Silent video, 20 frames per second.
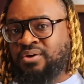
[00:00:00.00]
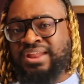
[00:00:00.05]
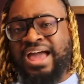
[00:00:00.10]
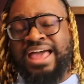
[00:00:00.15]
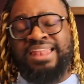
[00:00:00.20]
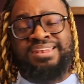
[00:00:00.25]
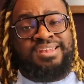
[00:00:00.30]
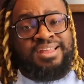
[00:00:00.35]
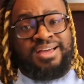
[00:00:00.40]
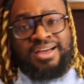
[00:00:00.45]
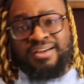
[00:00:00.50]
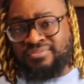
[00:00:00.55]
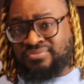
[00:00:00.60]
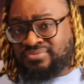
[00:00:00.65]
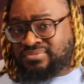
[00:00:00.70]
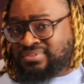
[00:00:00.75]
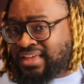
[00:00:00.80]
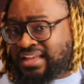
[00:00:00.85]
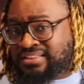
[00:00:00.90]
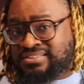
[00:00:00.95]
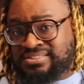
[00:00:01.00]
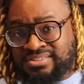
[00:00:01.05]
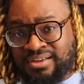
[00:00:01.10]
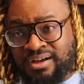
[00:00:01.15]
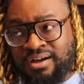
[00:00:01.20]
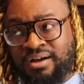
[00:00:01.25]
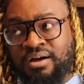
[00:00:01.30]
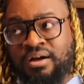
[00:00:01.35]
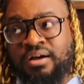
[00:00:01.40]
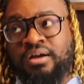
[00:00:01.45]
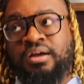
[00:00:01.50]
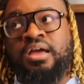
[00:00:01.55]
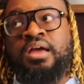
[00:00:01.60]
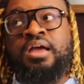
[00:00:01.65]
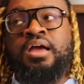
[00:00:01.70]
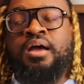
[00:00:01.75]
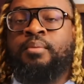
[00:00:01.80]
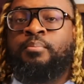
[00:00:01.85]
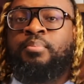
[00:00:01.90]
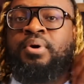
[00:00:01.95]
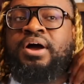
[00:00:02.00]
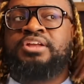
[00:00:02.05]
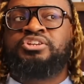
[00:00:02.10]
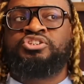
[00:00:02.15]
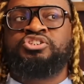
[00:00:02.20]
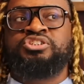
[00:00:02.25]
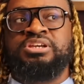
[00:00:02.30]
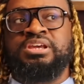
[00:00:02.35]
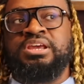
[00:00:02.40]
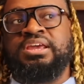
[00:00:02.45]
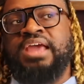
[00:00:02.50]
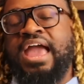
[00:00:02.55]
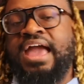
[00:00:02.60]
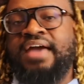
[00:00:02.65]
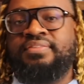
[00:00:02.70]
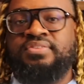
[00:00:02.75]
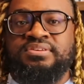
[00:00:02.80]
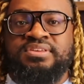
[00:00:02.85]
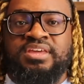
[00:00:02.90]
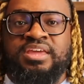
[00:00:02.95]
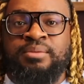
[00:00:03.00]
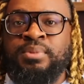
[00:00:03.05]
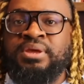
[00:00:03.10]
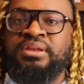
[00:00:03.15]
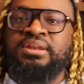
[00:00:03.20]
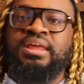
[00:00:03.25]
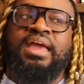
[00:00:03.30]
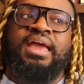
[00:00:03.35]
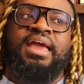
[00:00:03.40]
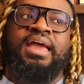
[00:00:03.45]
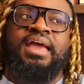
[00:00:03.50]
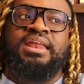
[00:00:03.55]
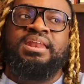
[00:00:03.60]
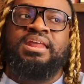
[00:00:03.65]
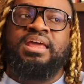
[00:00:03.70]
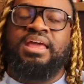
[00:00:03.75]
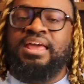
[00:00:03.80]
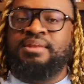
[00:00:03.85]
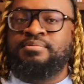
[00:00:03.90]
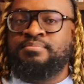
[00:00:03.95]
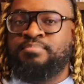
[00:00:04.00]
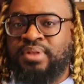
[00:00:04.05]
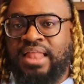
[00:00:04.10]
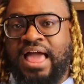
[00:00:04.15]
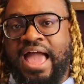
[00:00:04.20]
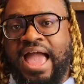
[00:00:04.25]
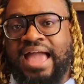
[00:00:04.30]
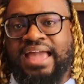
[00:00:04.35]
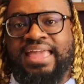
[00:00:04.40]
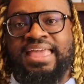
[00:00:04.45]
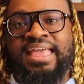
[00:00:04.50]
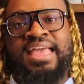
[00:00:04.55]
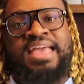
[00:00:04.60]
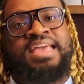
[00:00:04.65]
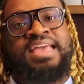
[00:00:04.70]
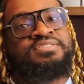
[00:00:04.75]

And I love that song, but she had the demon in black.